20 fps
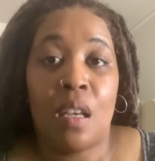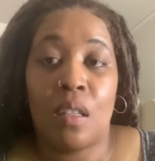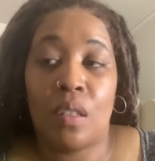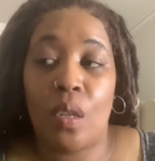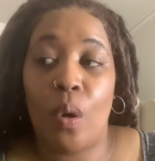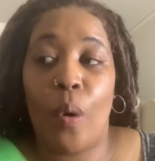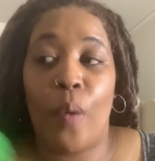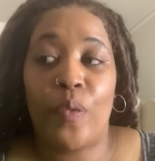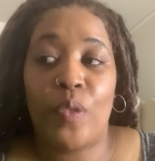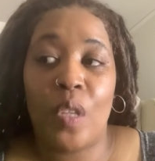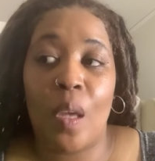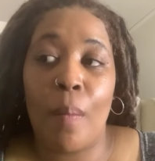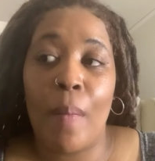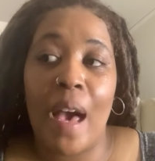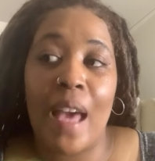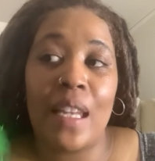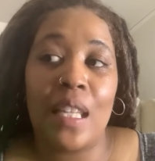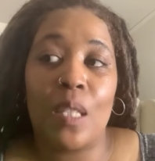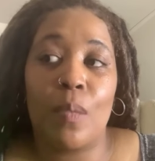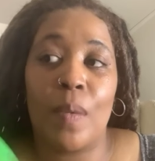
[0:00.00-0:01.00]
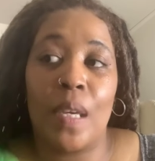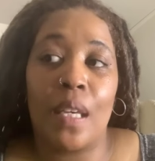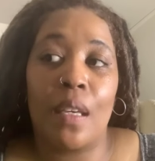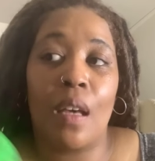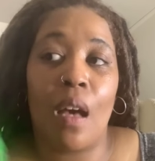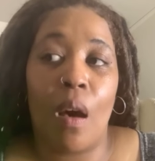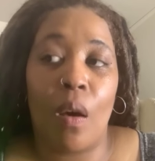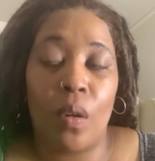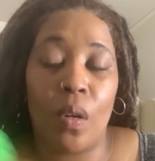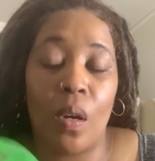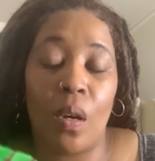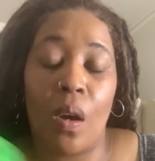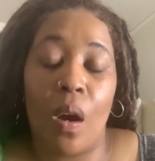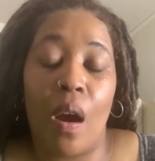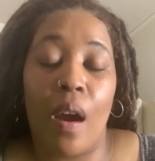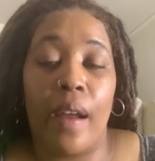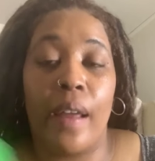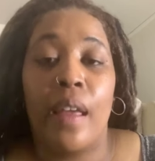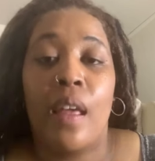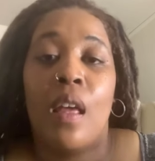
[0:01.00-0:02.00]
So if somebody's been, hold on,
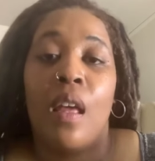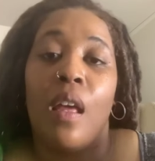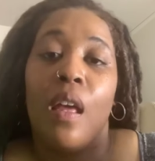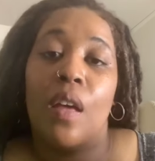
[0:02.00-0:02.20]
Kari,